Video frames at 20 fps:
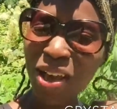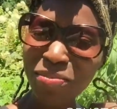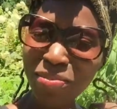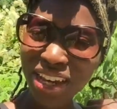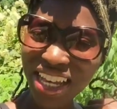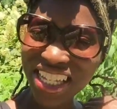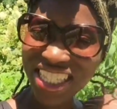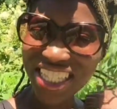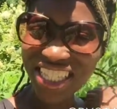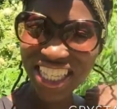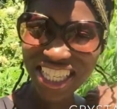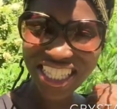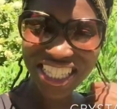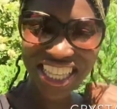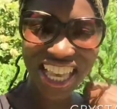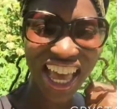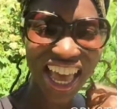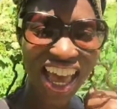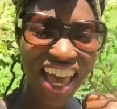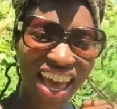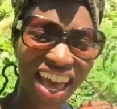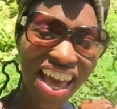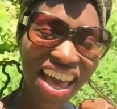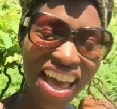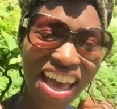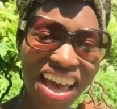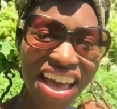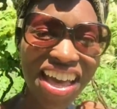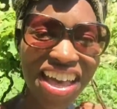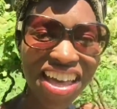Blessings,
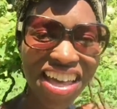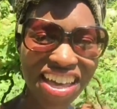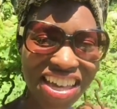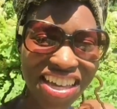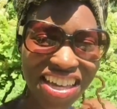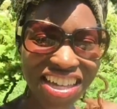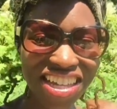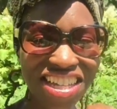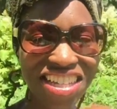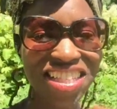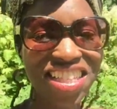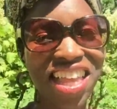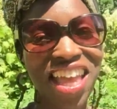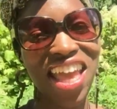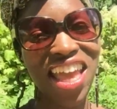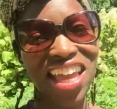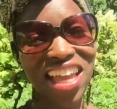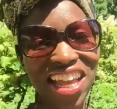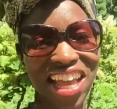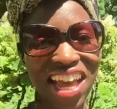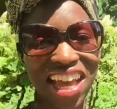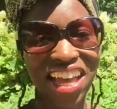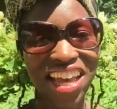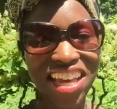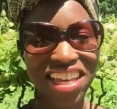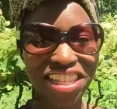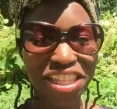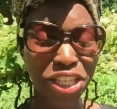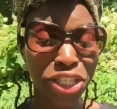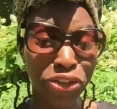guys. Hey,
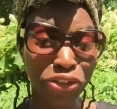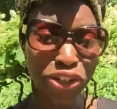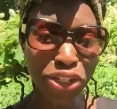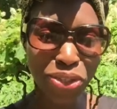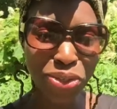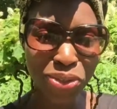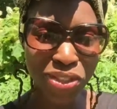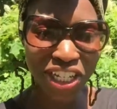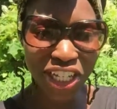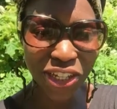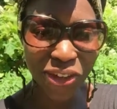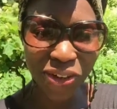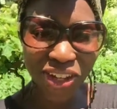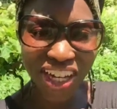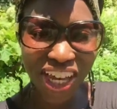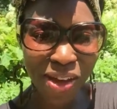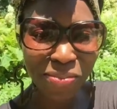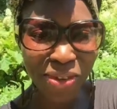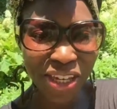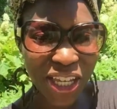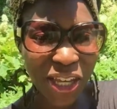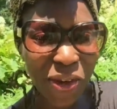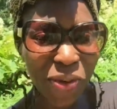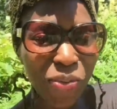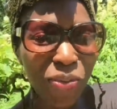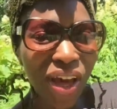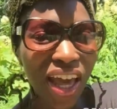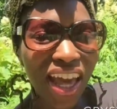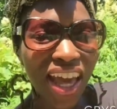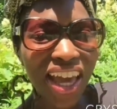guys, it's Crystal Dior coming your
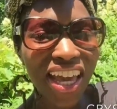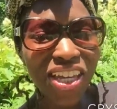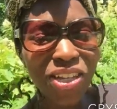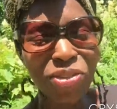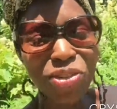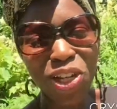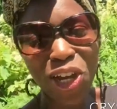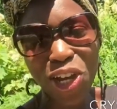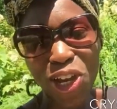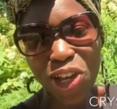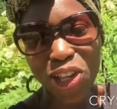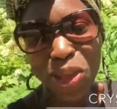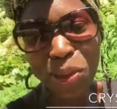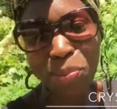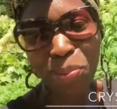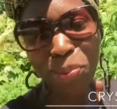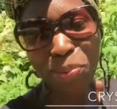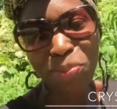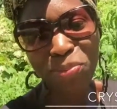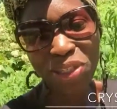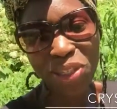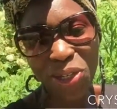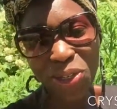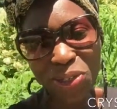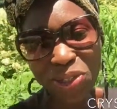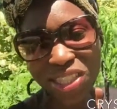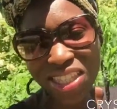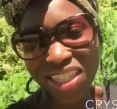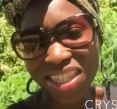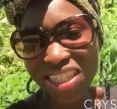way. You know, the
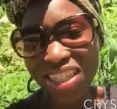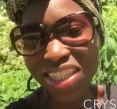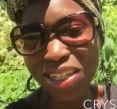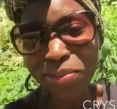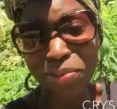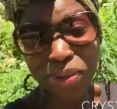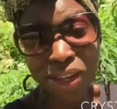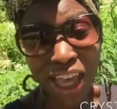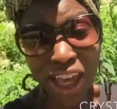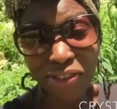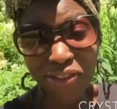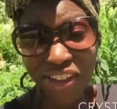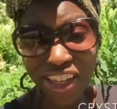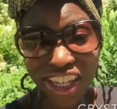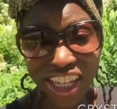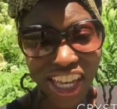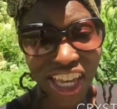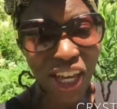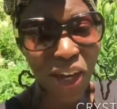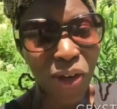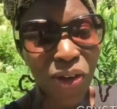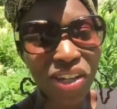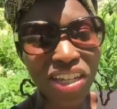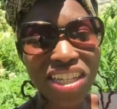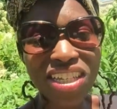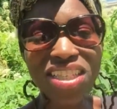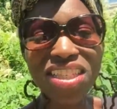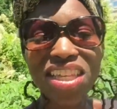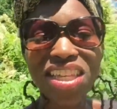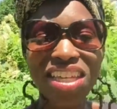soul sister, the black vegan
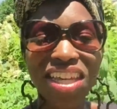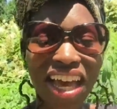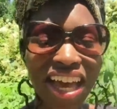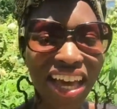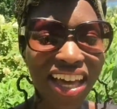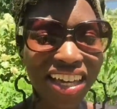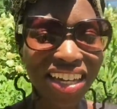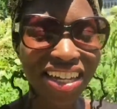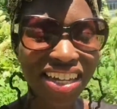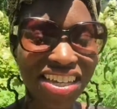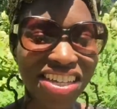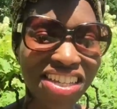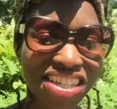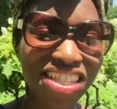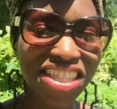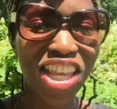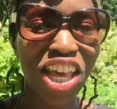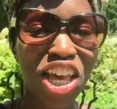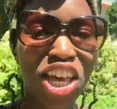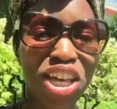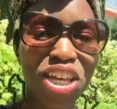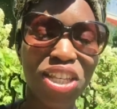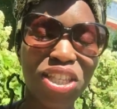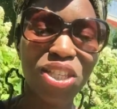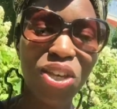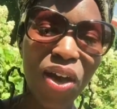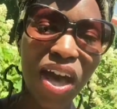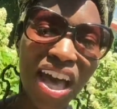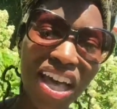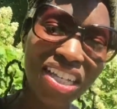holistic goddess.
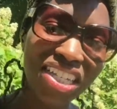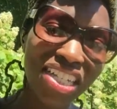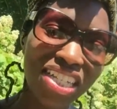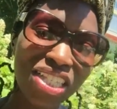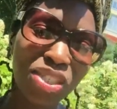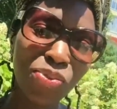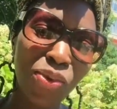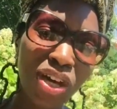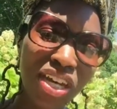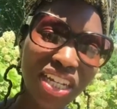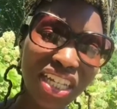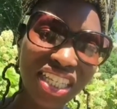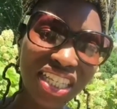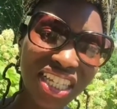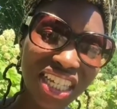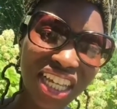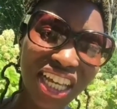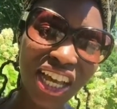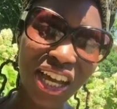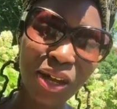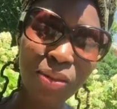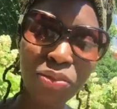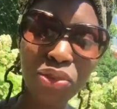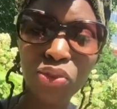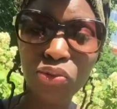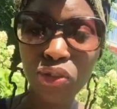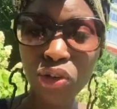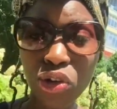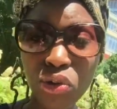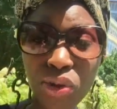So I just wanted to come
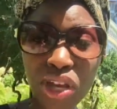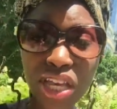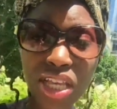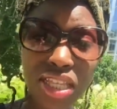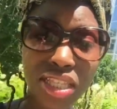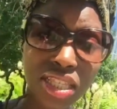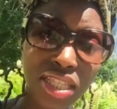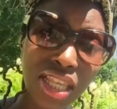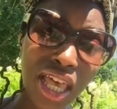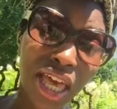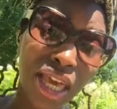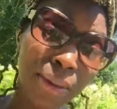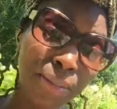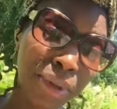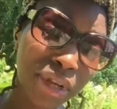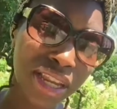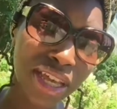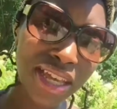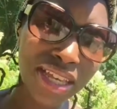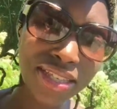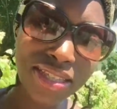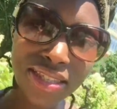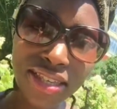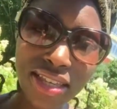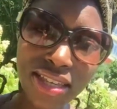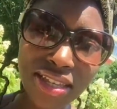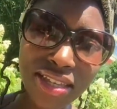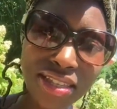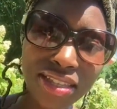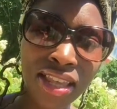through and say
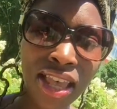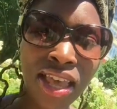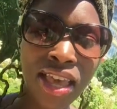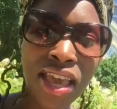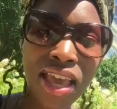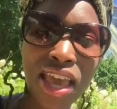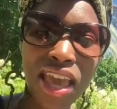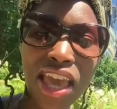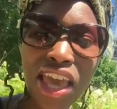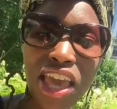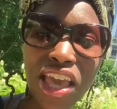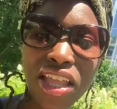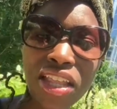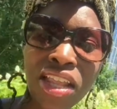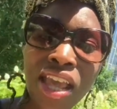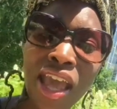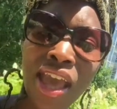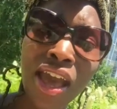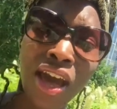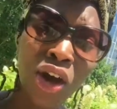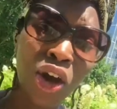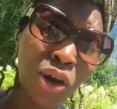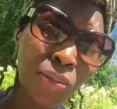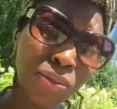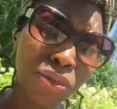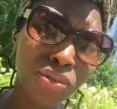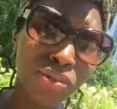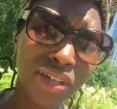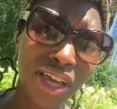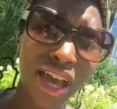blessings and
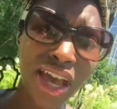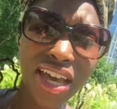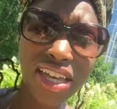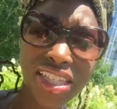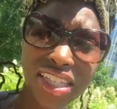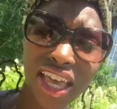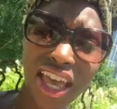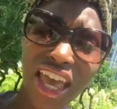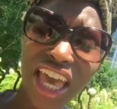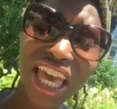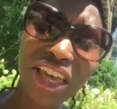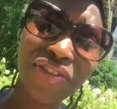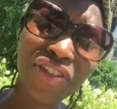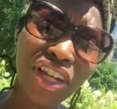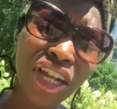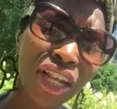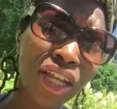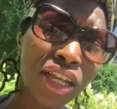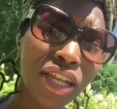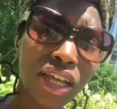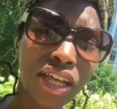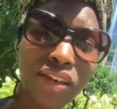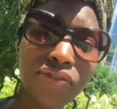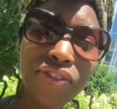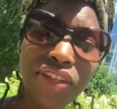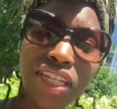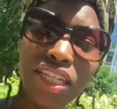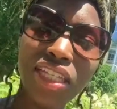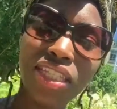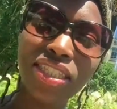hope you guys are having a
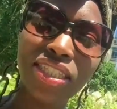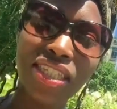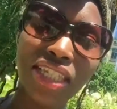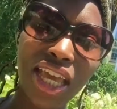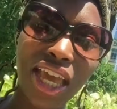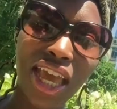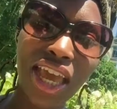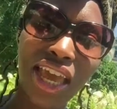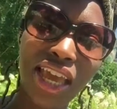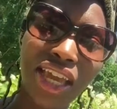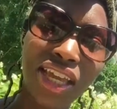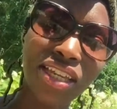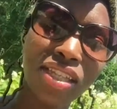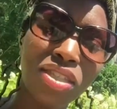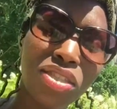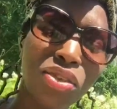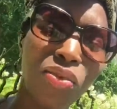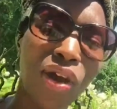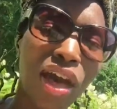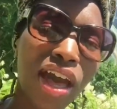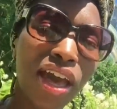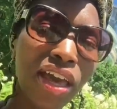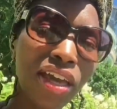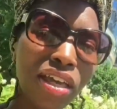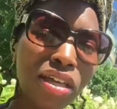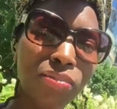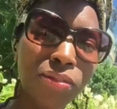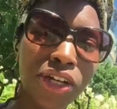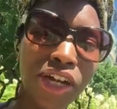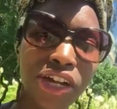lovely day. So I
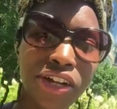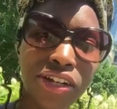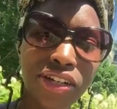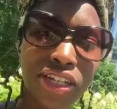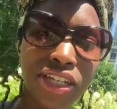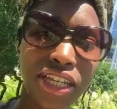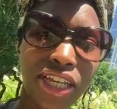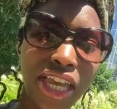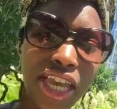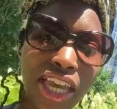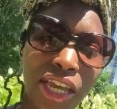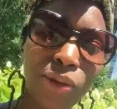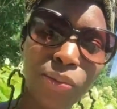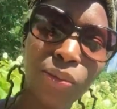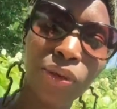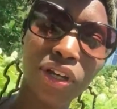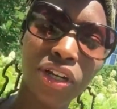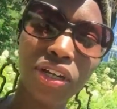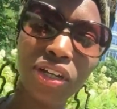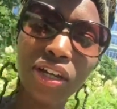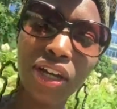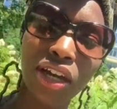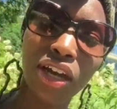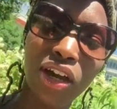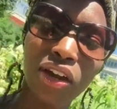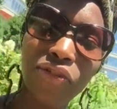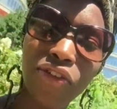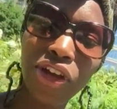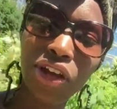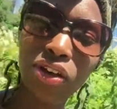am currently at work
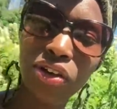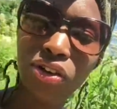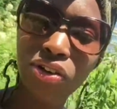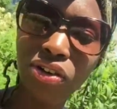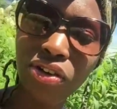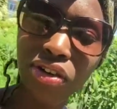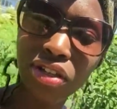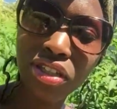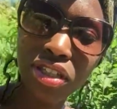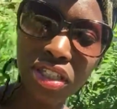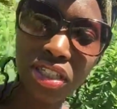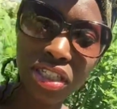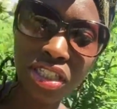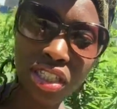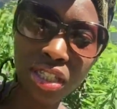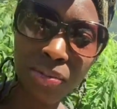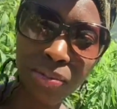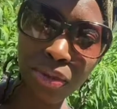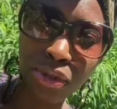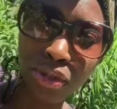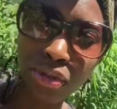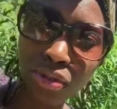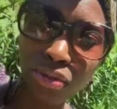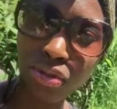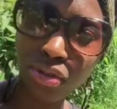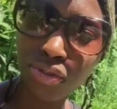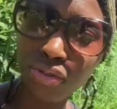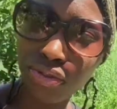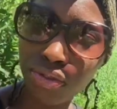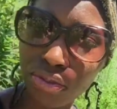around all this
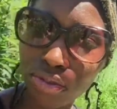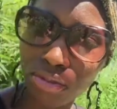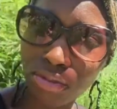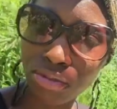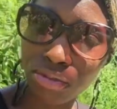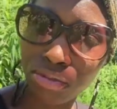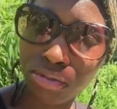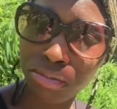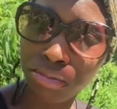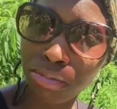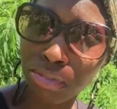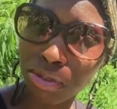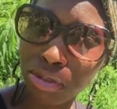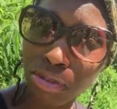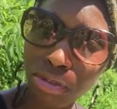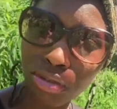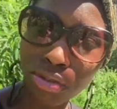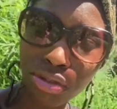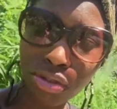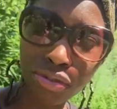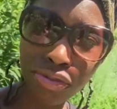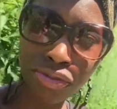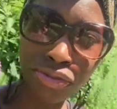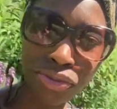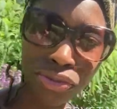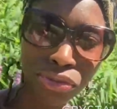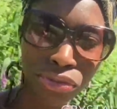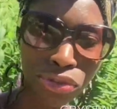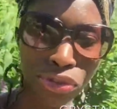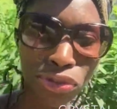beautiful,
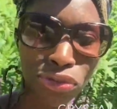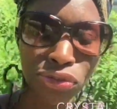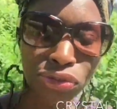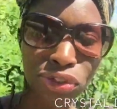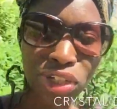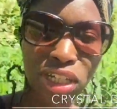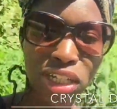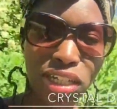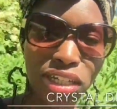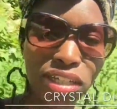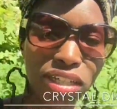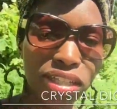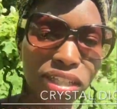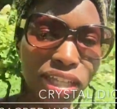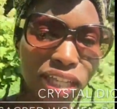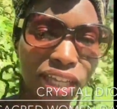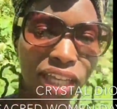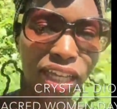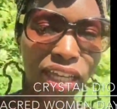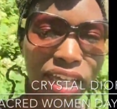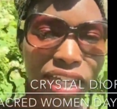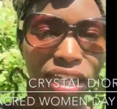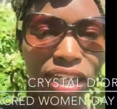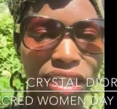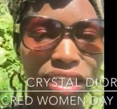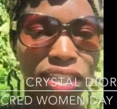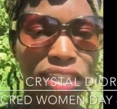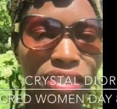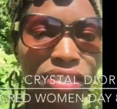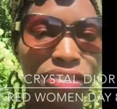beautiful green land.